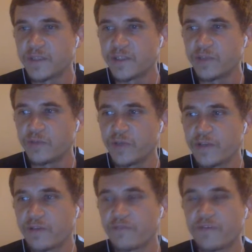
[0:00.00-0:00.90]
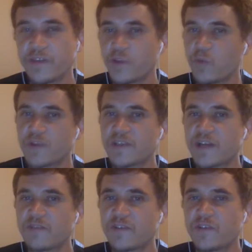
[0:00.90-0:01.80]
You either fit the one
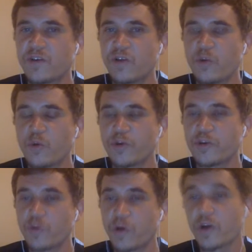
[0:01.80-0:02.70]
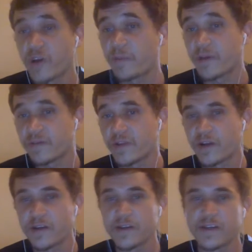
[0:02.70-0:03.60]
size fits all, or you are crap out of luck.